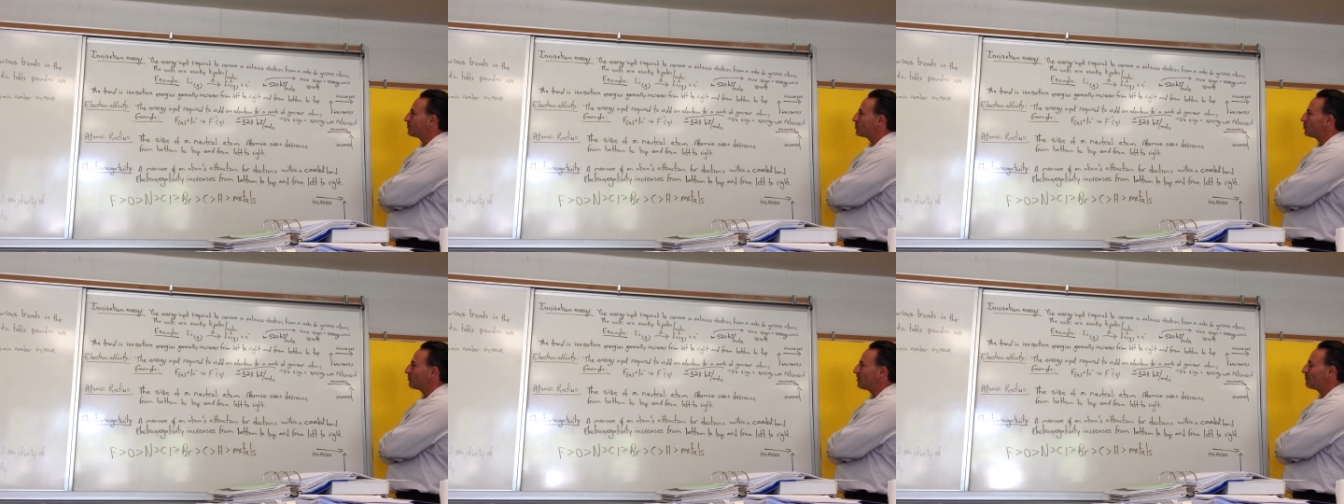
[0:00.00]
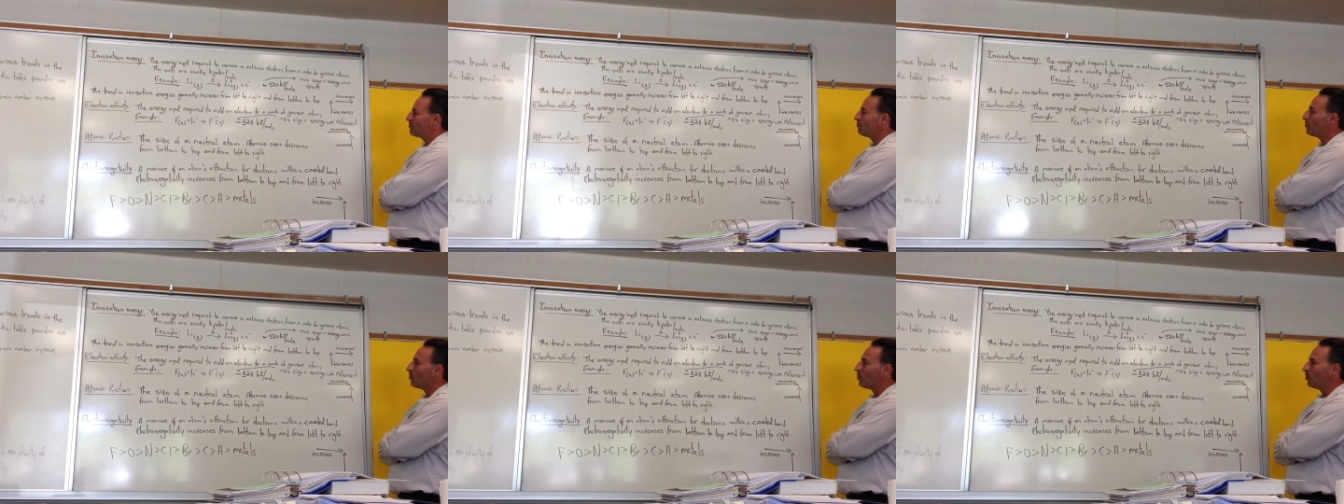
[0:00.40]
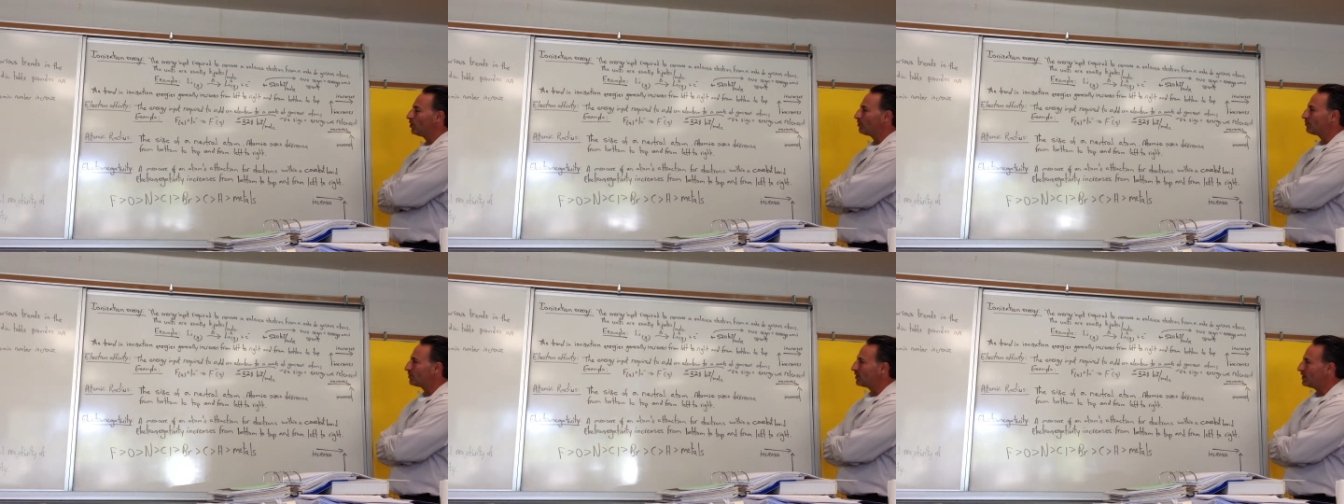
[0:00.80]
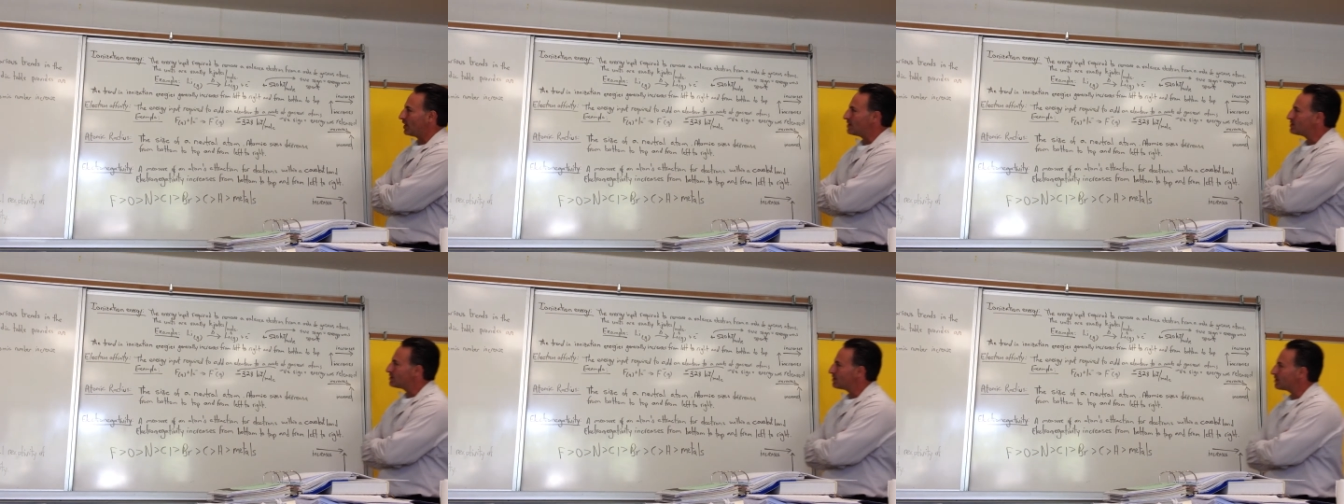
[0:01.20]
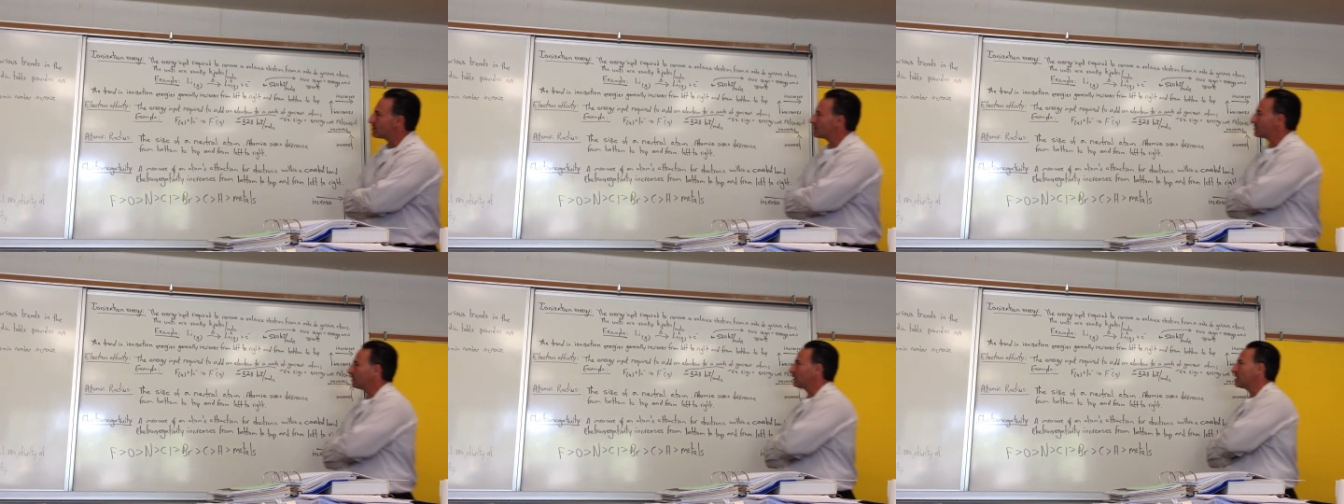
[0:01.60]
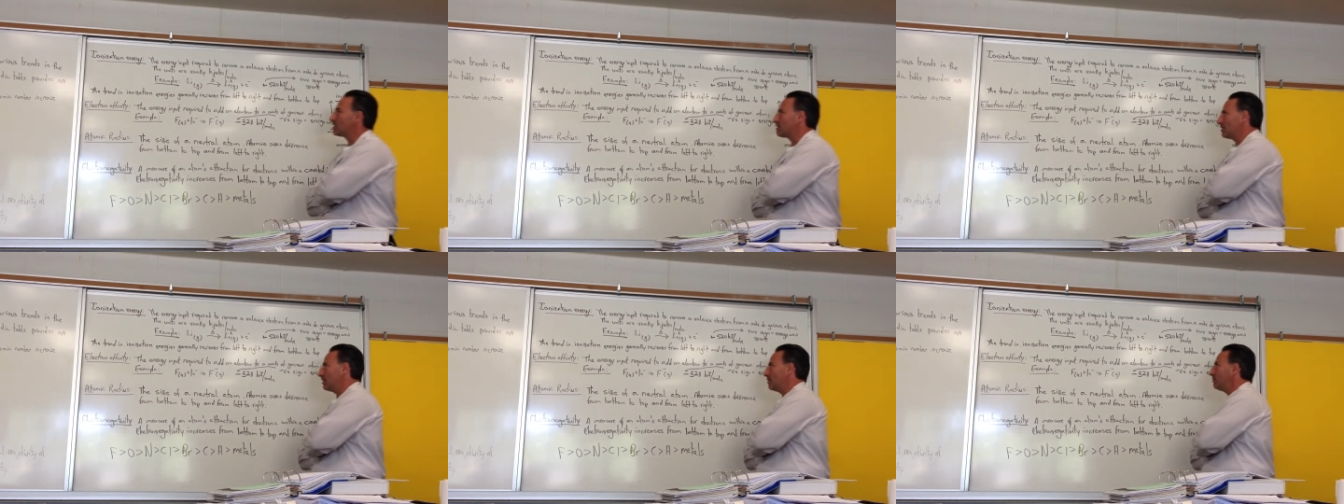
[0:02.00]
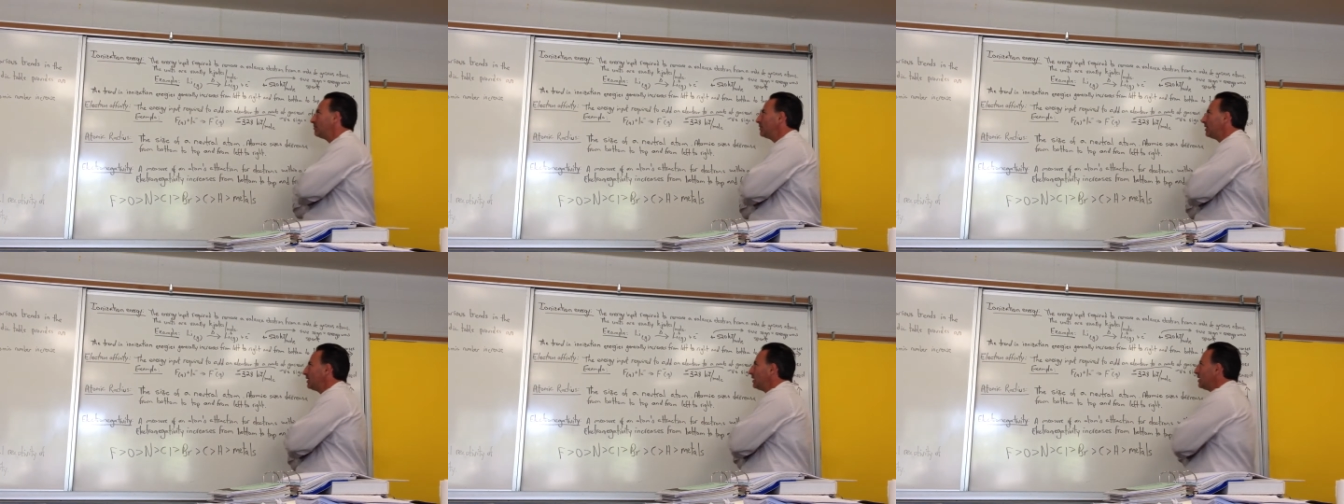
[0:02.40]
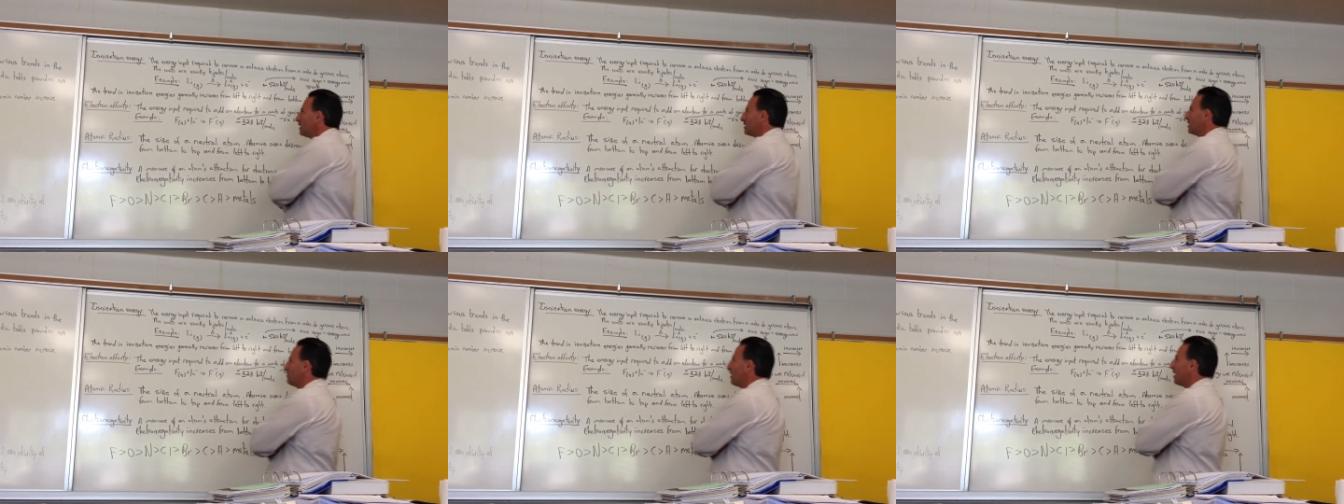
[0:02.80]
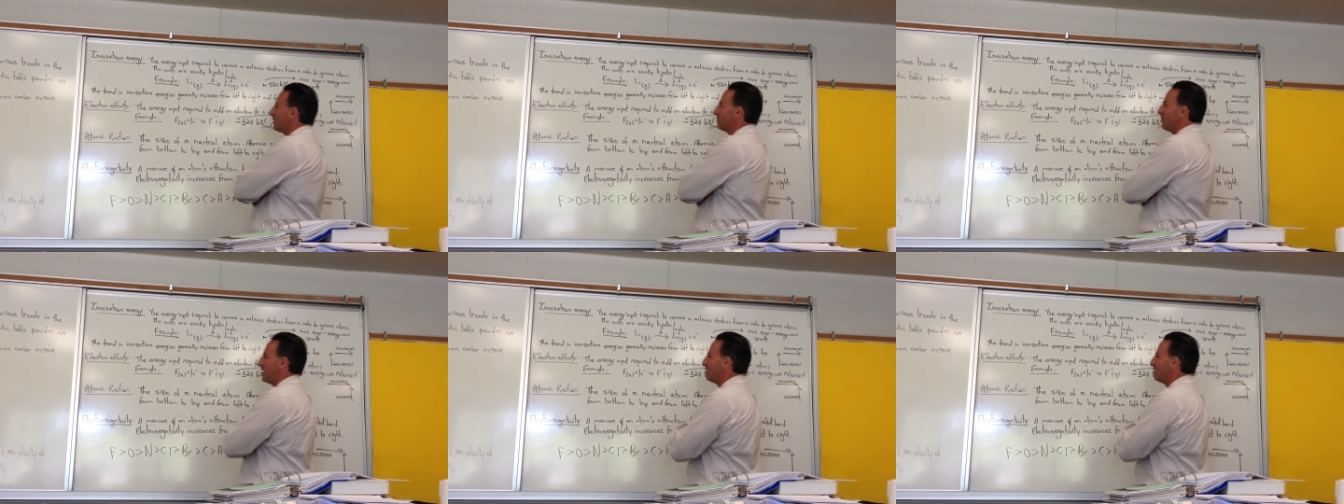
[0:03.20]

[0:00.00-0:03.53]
So if you have a mole of gaseous lithium, the amount of